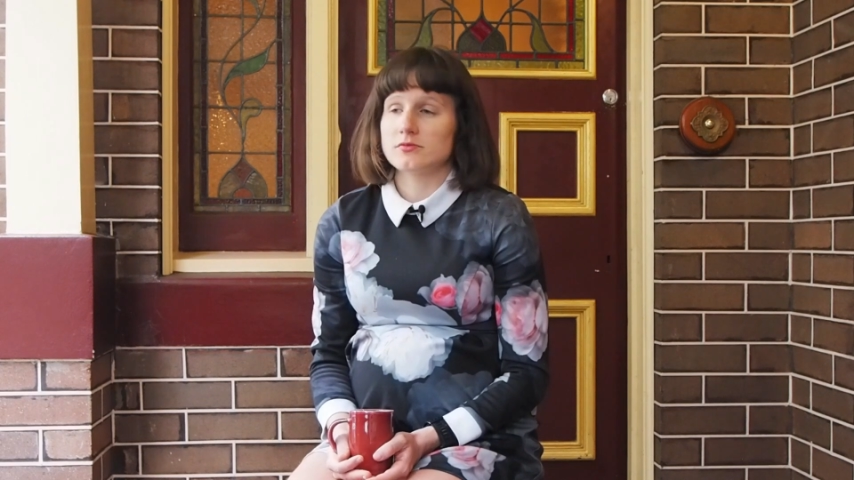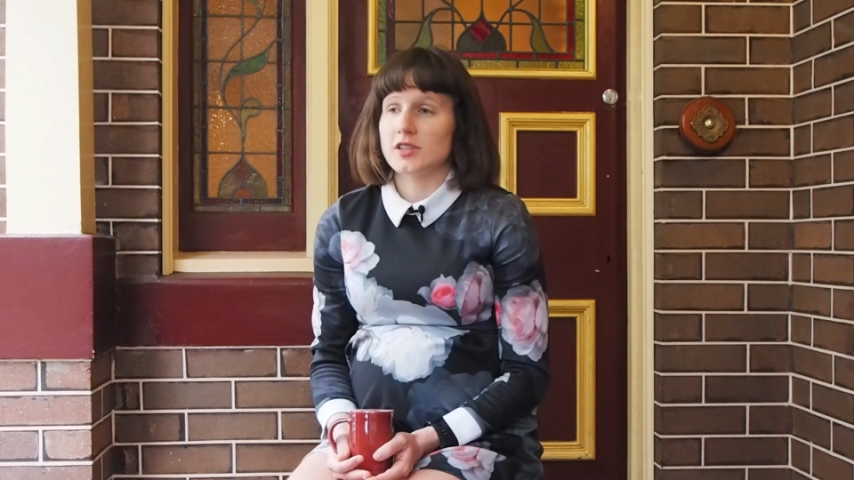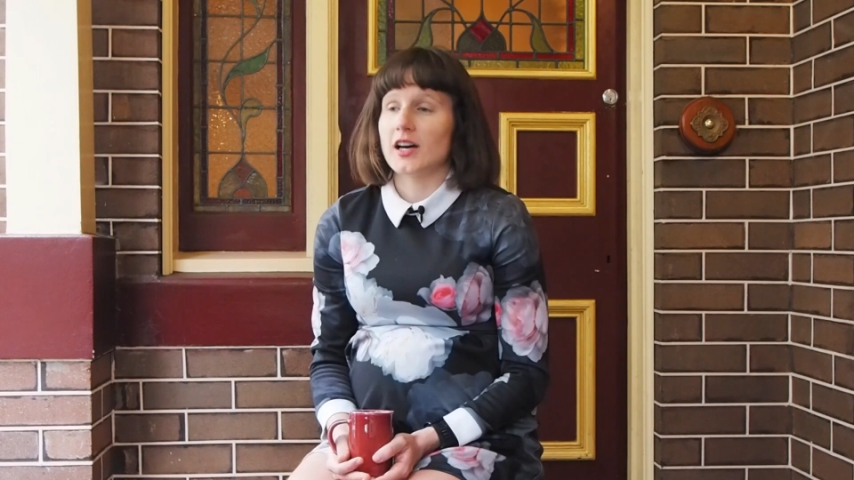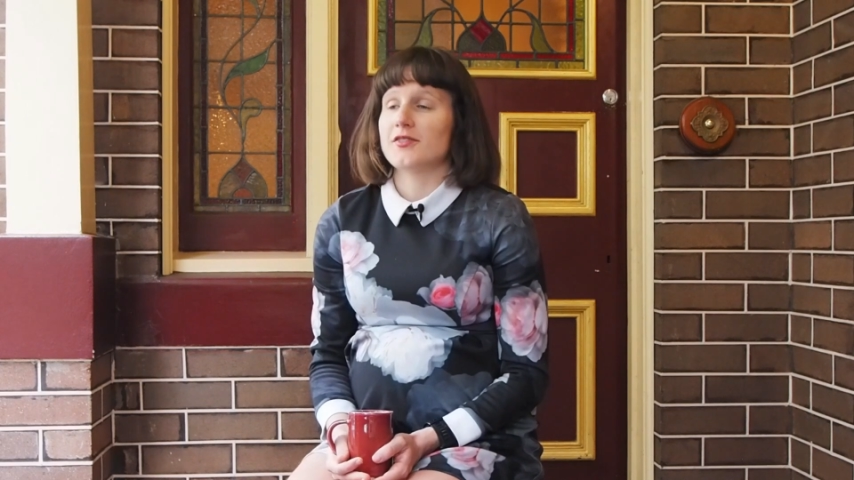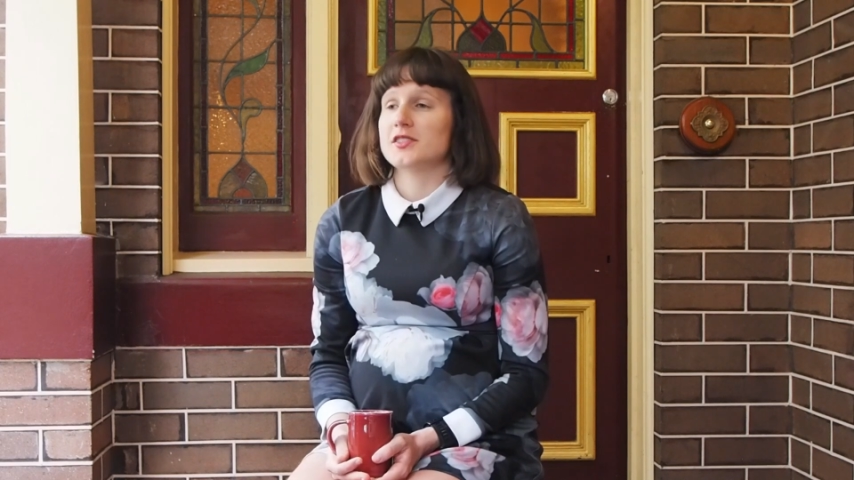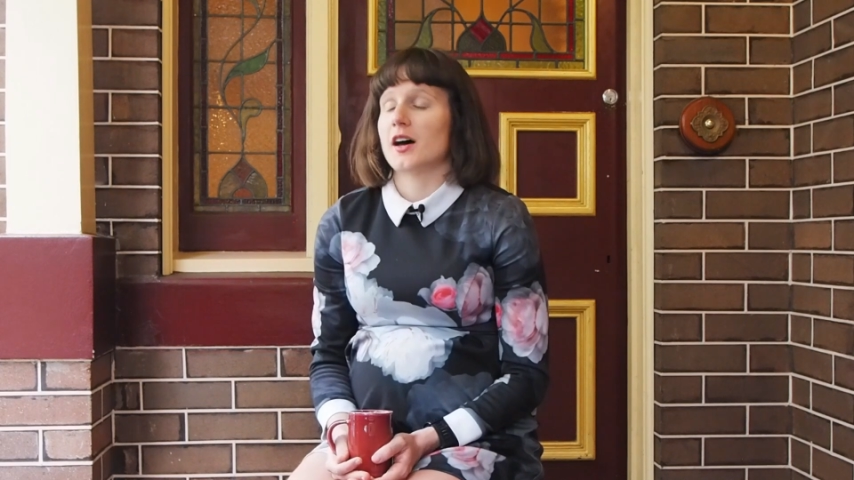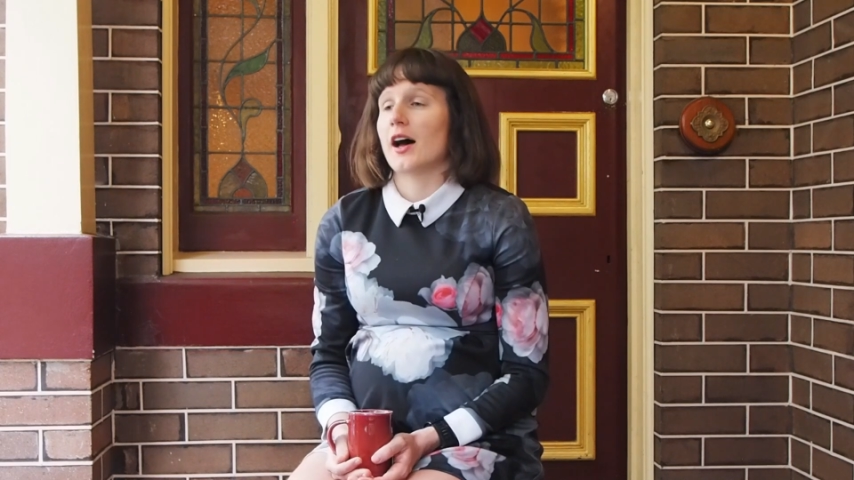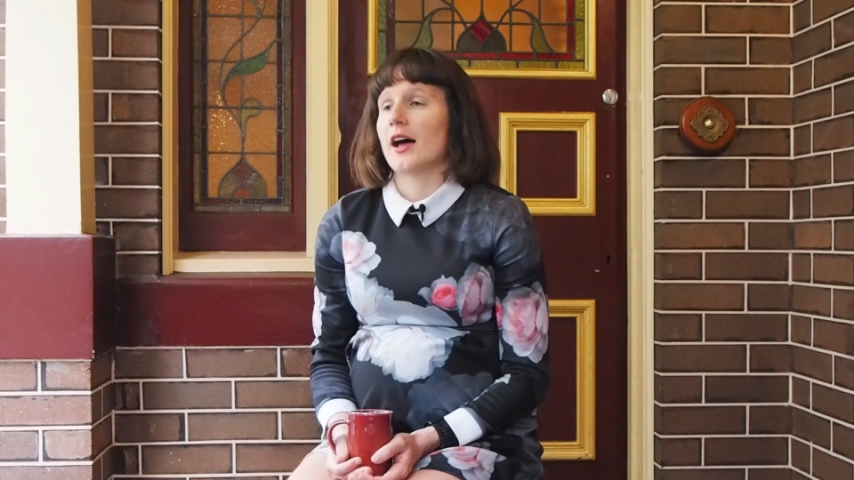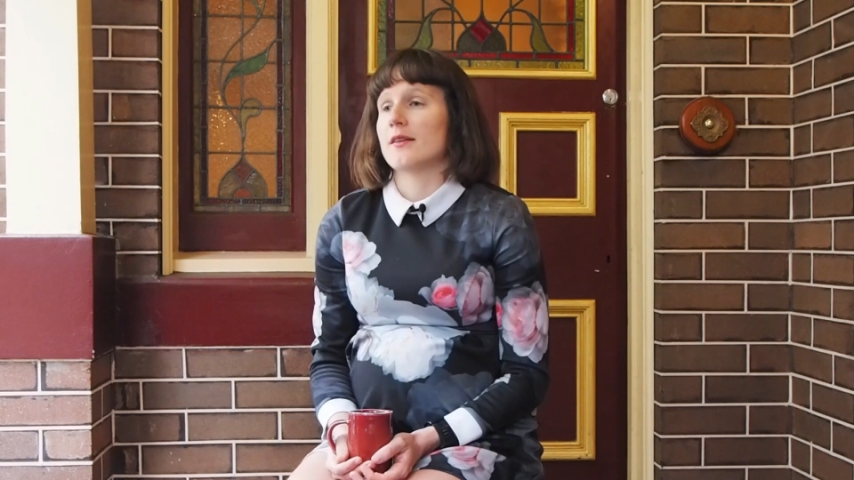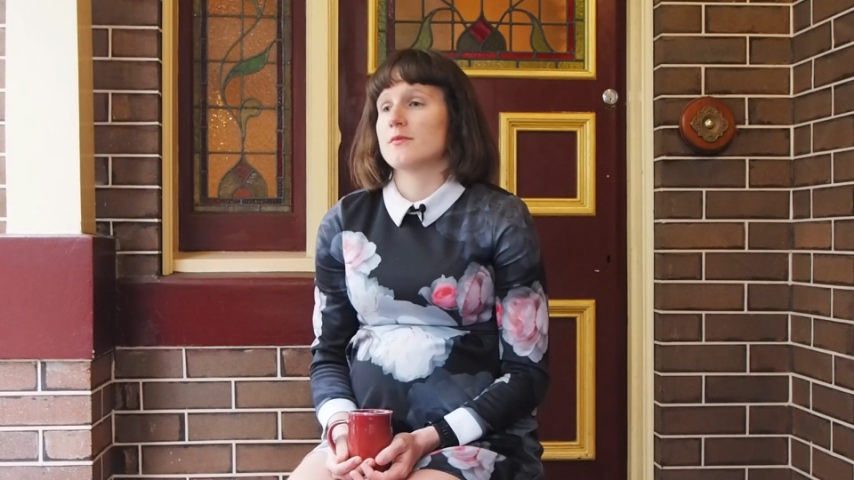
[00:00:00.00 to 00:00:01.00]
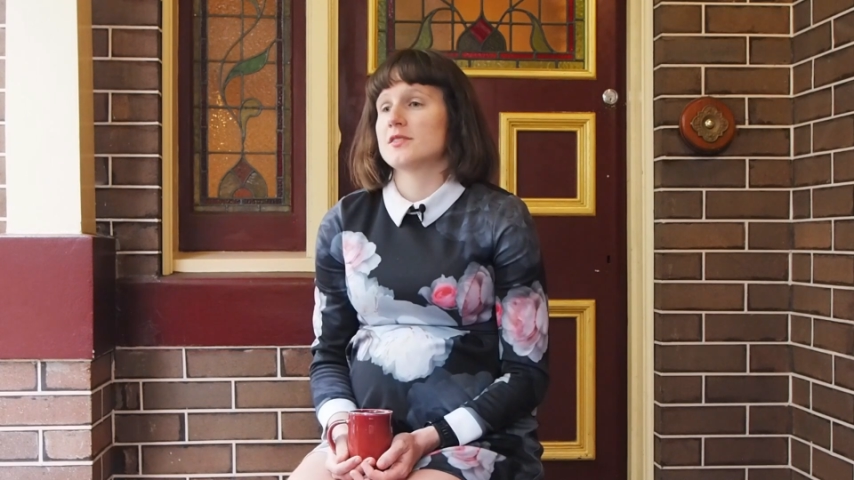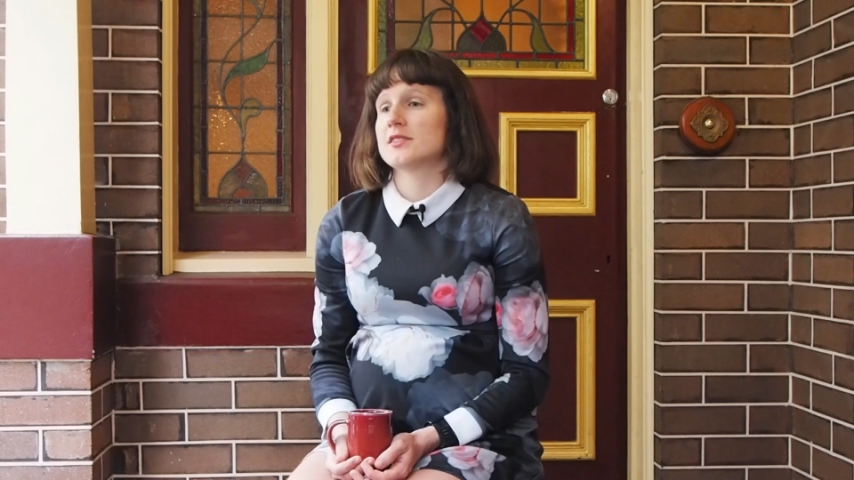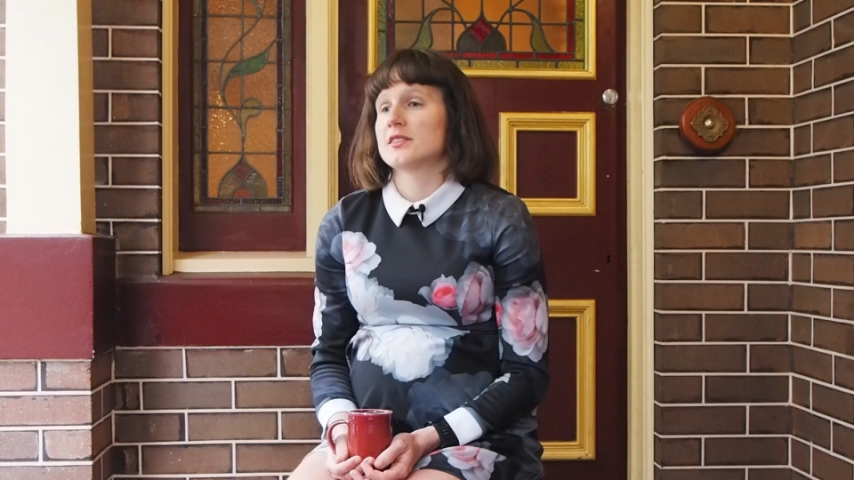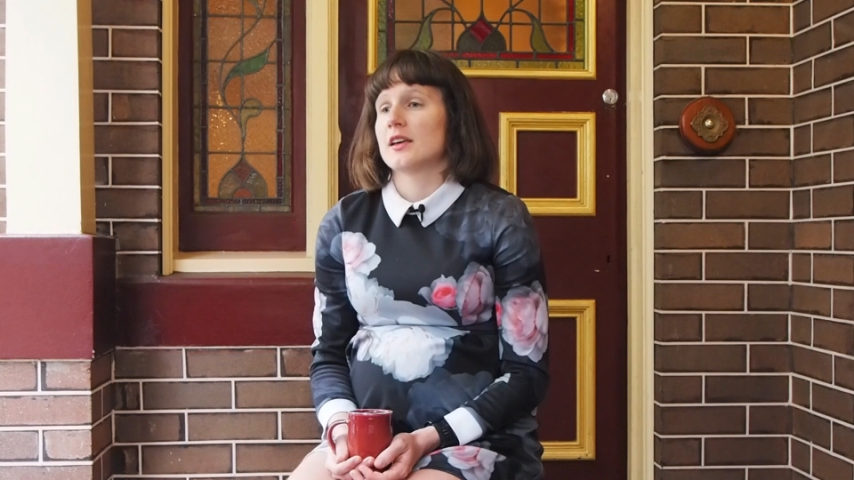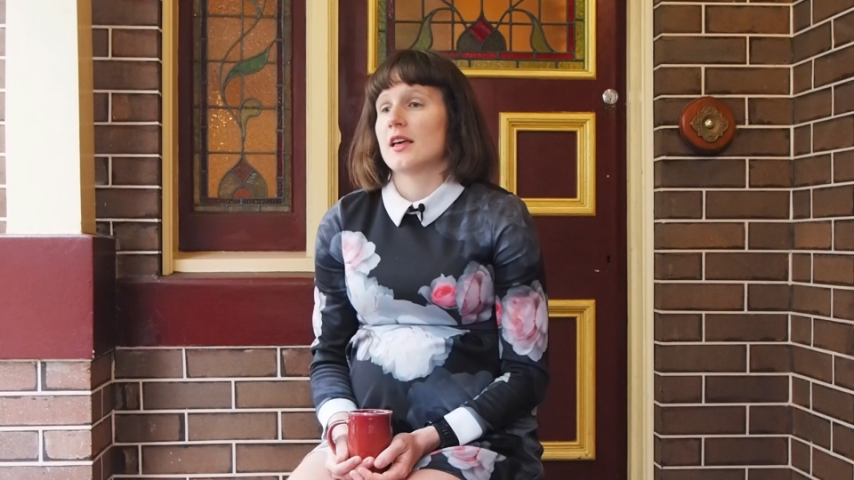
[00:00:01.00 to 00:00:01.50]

tough times,